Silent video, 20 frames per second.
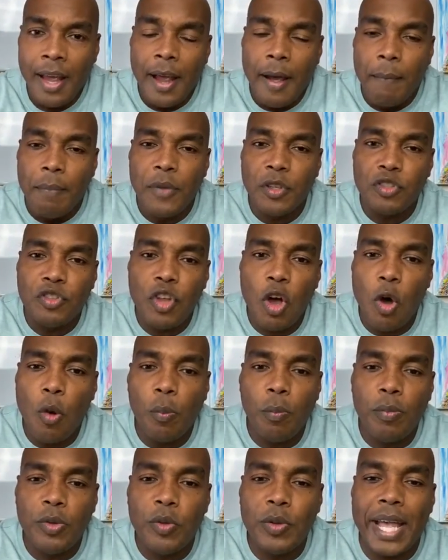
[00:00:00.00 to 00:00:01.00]
There's no,
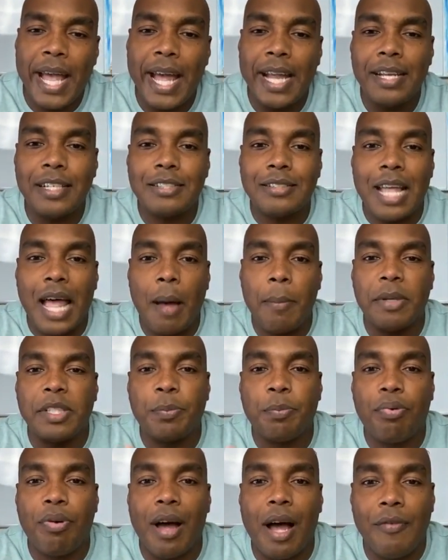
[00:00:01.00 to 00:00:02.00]
you can't establish
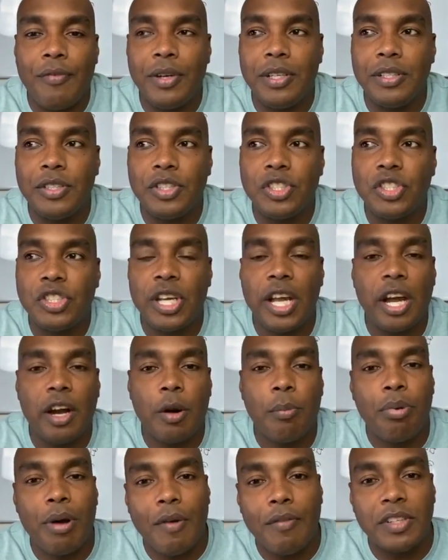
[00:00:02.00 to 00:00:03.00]
profit share or
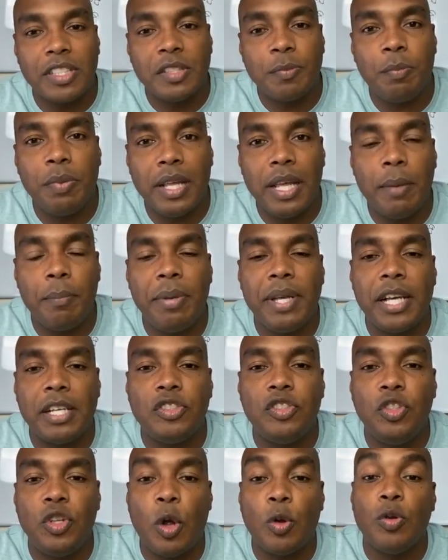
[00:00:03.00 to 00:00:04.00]
profit split because
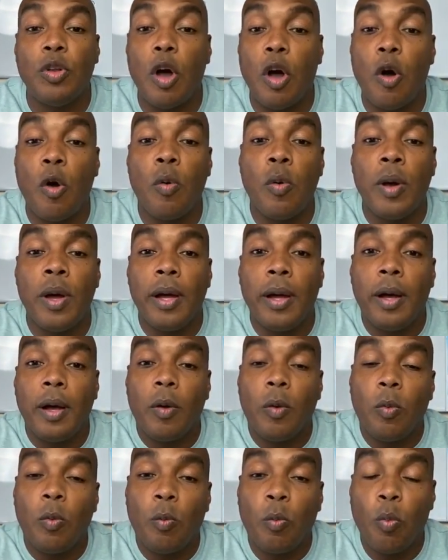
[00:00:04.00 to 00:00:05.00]
you don't know
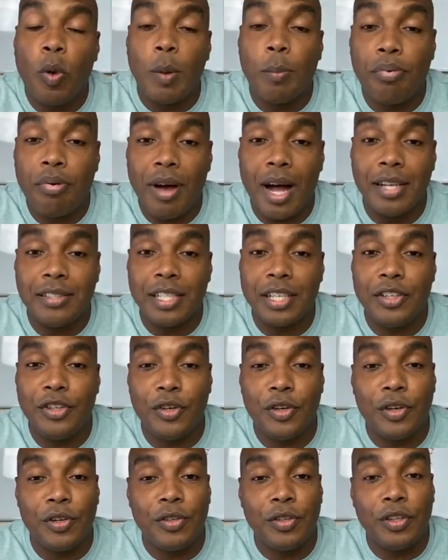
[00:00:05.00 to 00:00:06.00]
what project
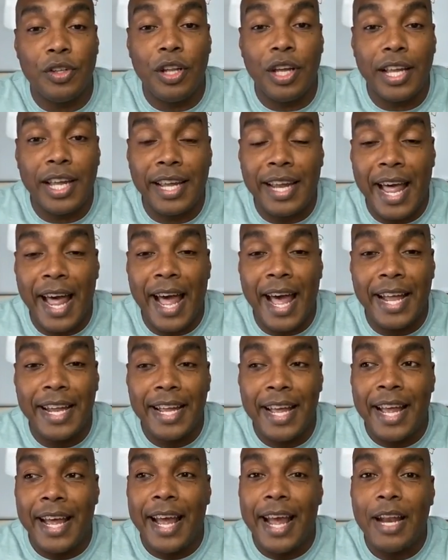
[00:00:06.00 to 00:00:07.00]
you're looking at
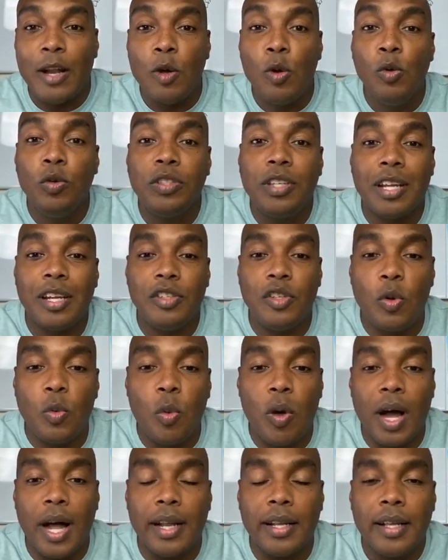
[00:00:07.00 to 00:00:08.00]
and who's going to do
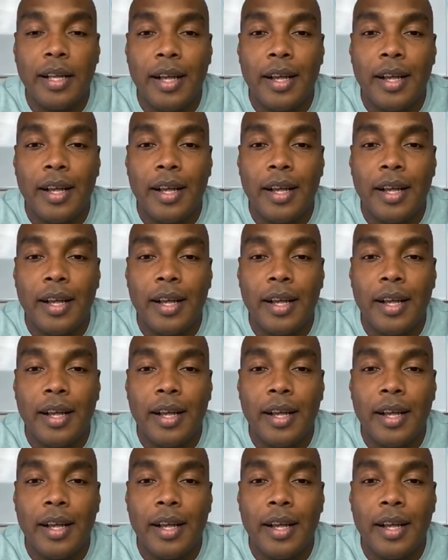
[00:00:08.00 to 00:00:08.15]
what.